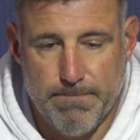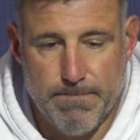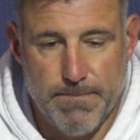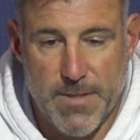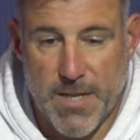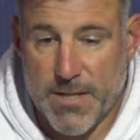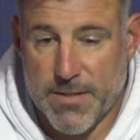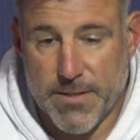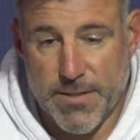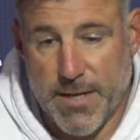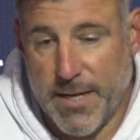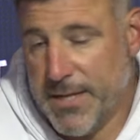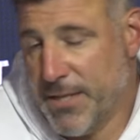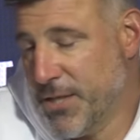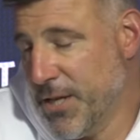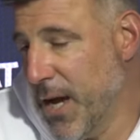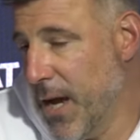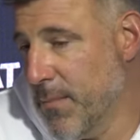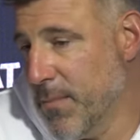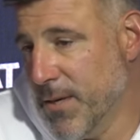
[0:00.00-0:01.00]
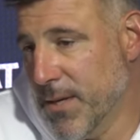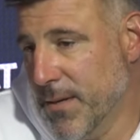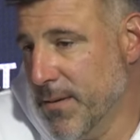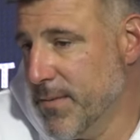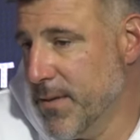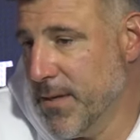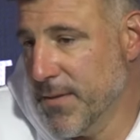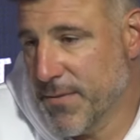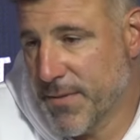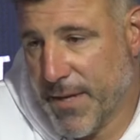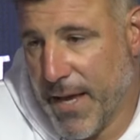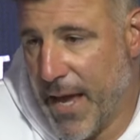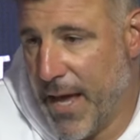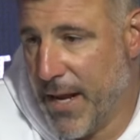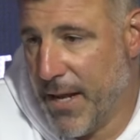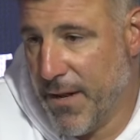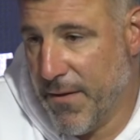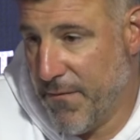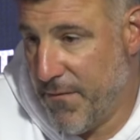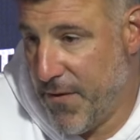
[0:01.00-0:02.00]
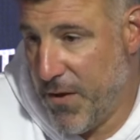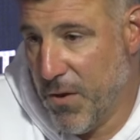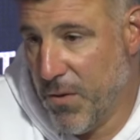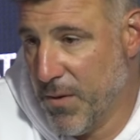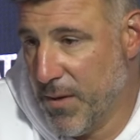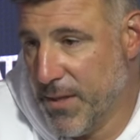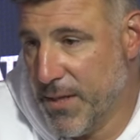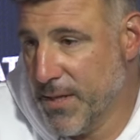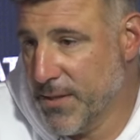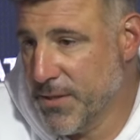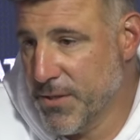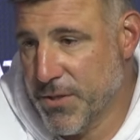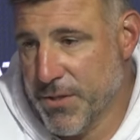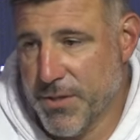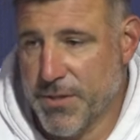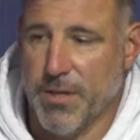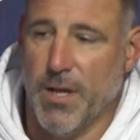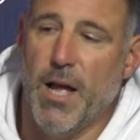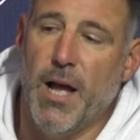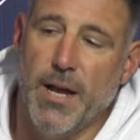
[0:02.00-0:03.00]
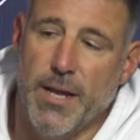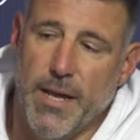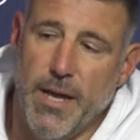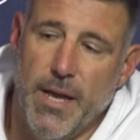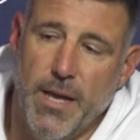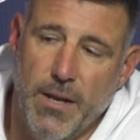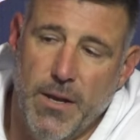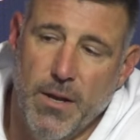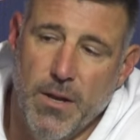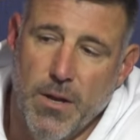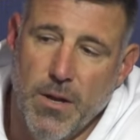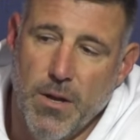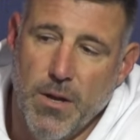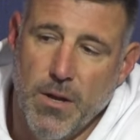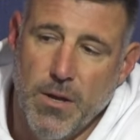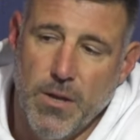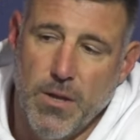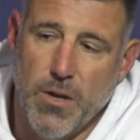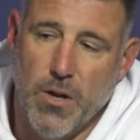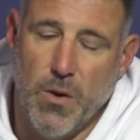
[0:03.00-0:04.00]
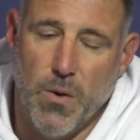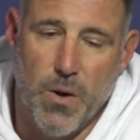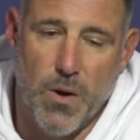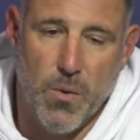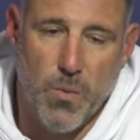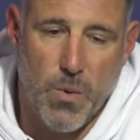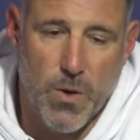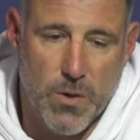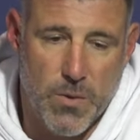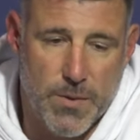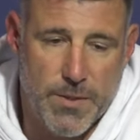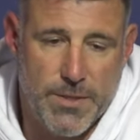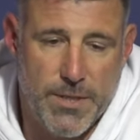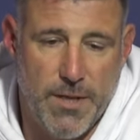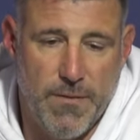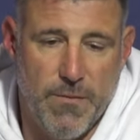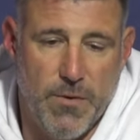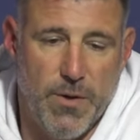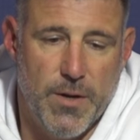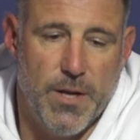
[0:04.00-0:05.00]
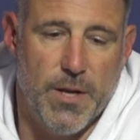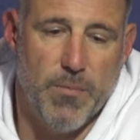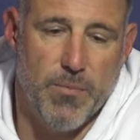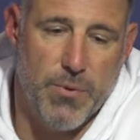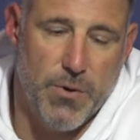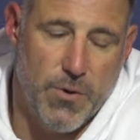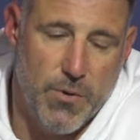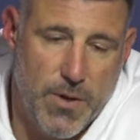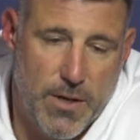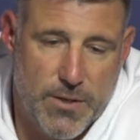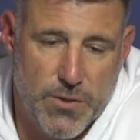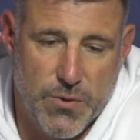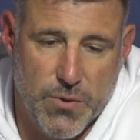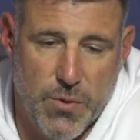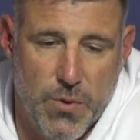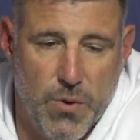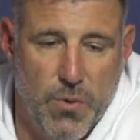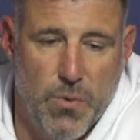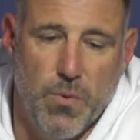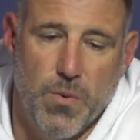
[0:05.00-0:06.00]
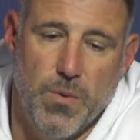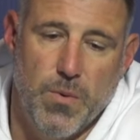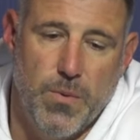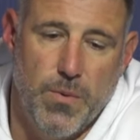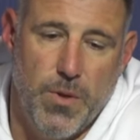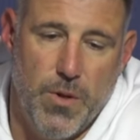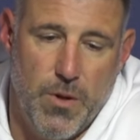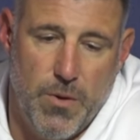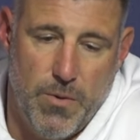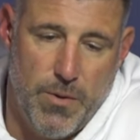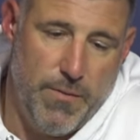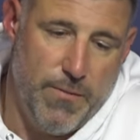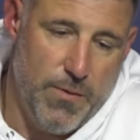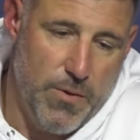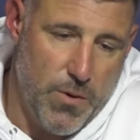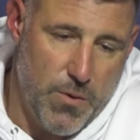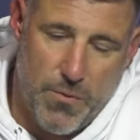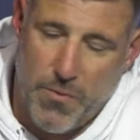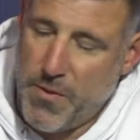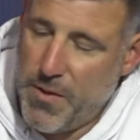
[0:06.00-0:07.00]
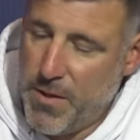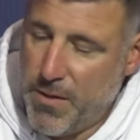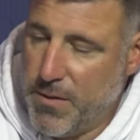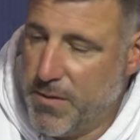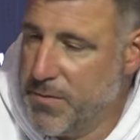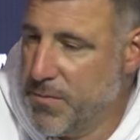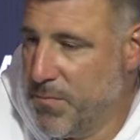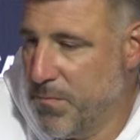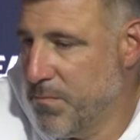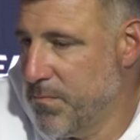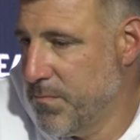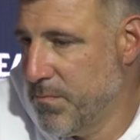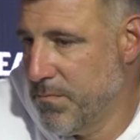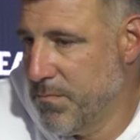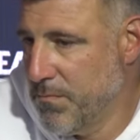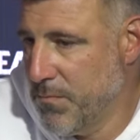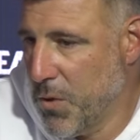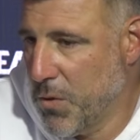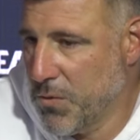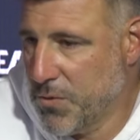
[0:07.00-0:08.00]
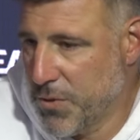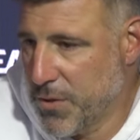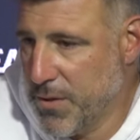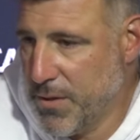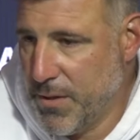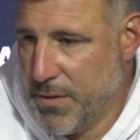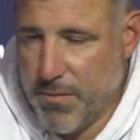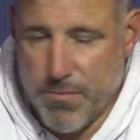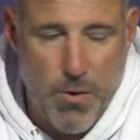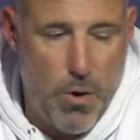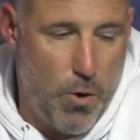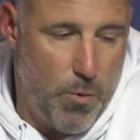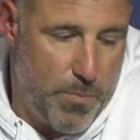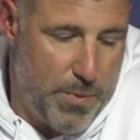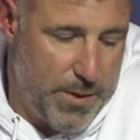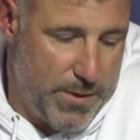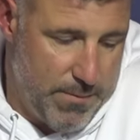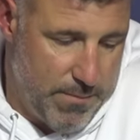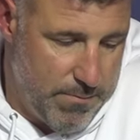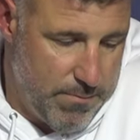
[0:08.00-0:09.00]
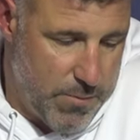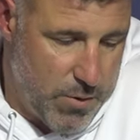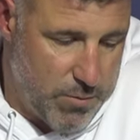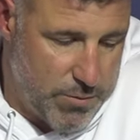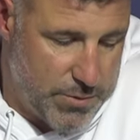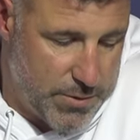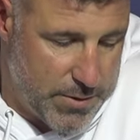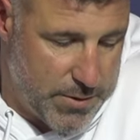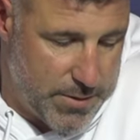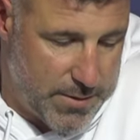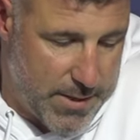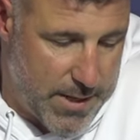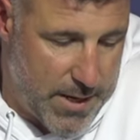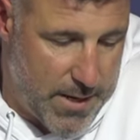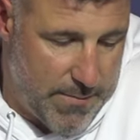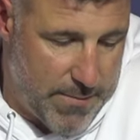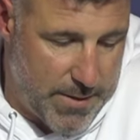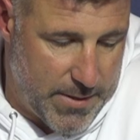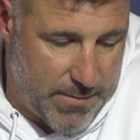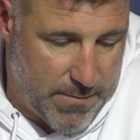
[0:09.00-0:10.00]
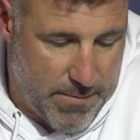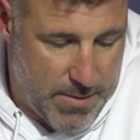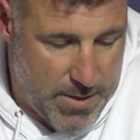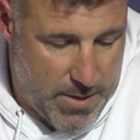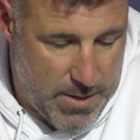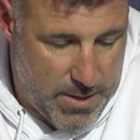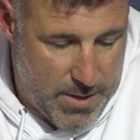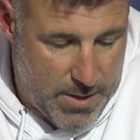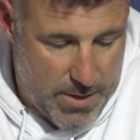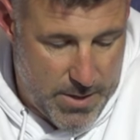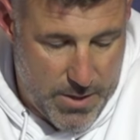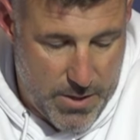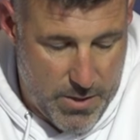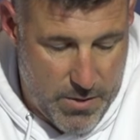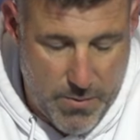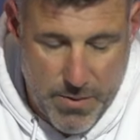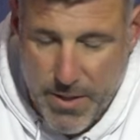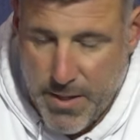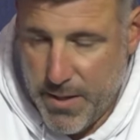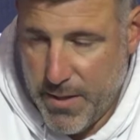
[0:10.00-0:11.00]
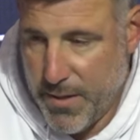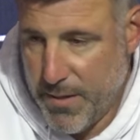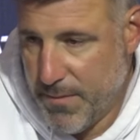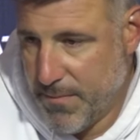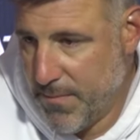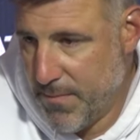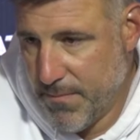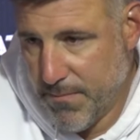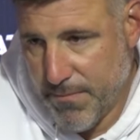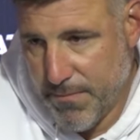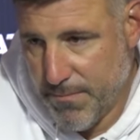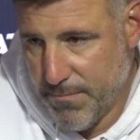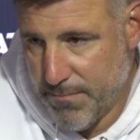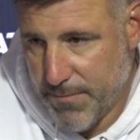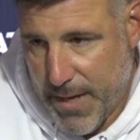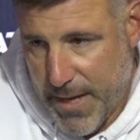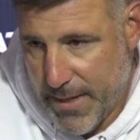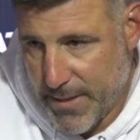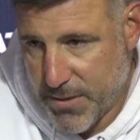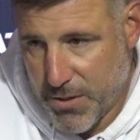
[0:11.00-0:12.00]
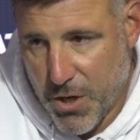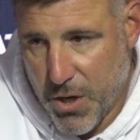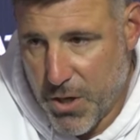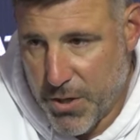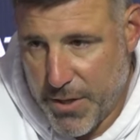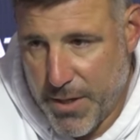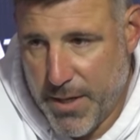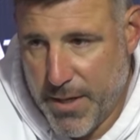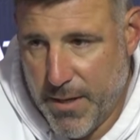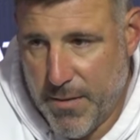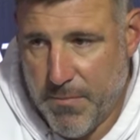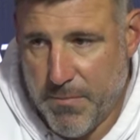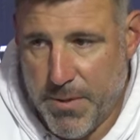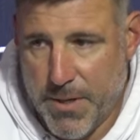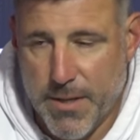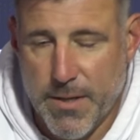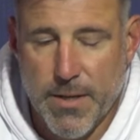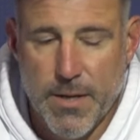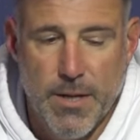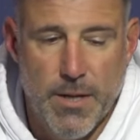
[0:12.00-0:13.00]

does a nice job of, of scanning the field. It doesn't just lock in, you know, on one receiver. It can progress through. You know, even though Thielen's mostly open most of the time, and you know he has gone to him, but.